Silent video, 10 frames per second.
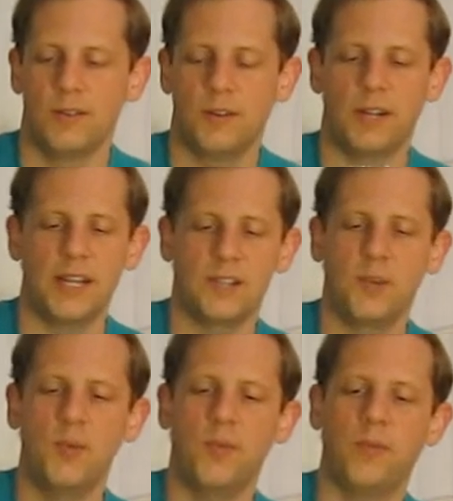for a nice
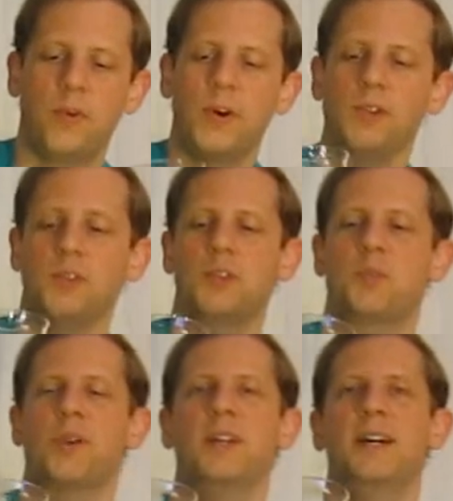cool fall or
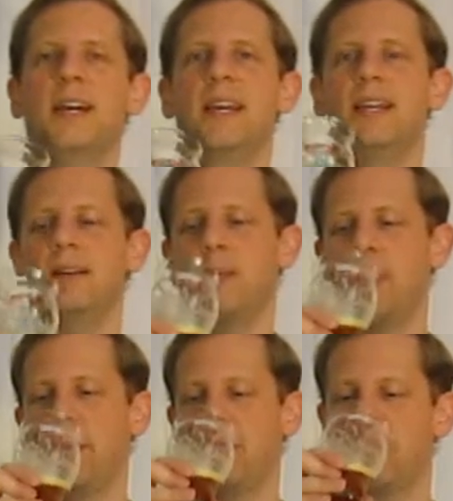spring night.
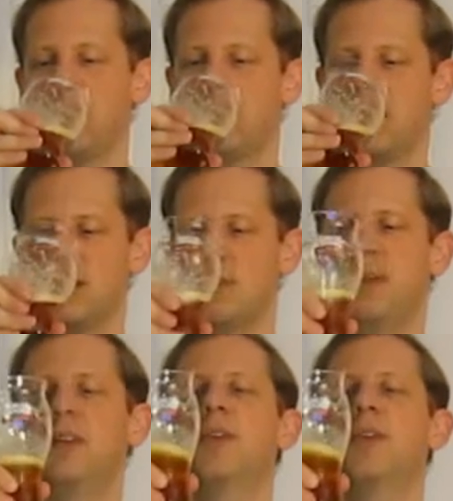This would be a